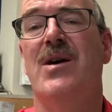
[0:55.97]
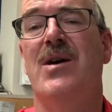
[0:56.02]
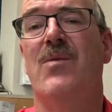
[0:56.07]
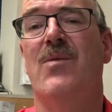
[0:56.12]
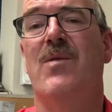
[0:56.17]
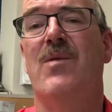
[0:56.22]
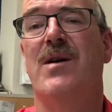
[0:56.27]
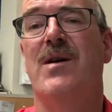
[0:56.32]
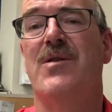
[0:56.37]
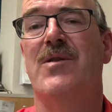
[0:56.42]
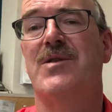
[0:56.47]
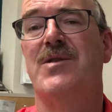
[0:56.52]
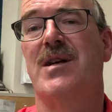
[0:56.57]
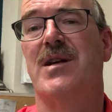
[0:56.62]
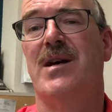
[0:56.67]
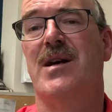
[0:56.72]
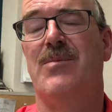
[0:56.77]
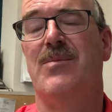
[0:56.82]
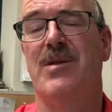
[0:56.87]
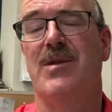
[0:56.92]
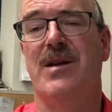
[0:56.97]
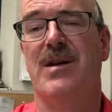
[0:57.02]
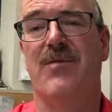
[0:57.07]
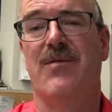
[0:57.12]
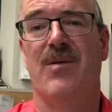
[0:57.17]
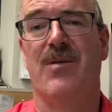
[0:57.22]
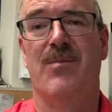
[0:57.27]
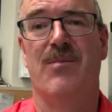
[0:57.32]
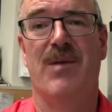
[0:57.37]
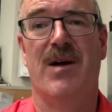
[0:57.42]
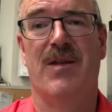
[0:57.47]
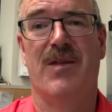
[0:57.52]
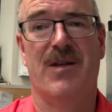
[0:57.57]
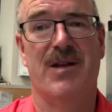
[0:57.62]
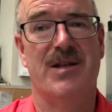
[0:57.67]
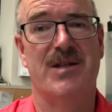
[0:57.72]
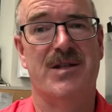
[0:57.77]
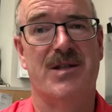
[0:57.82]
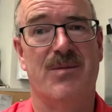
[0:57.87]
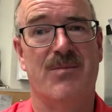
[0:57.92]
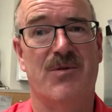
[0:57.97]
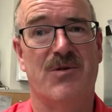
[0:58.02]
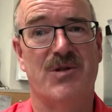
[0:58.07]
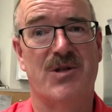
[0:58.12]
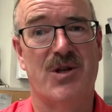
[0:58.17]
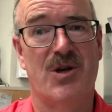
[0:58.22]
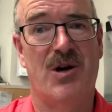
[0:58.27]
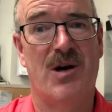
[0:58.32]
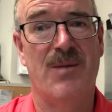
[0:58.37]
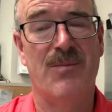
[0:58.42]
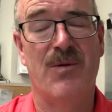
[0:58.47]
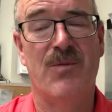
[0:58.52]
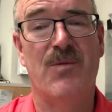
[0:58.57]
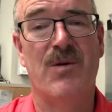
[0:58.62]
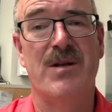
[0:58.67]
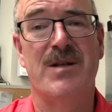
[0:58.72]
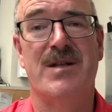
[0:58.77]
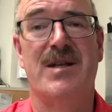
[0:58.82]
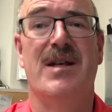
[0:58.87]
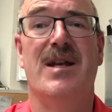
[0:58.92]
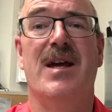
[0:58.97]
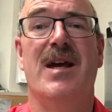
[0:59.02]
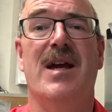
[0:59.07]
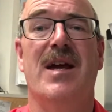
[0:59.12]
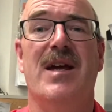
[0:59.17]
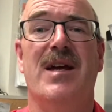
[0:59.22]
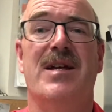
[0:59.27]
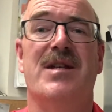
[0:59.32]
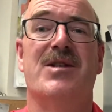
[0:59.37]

Well, there's a couple different methods. The most common one today is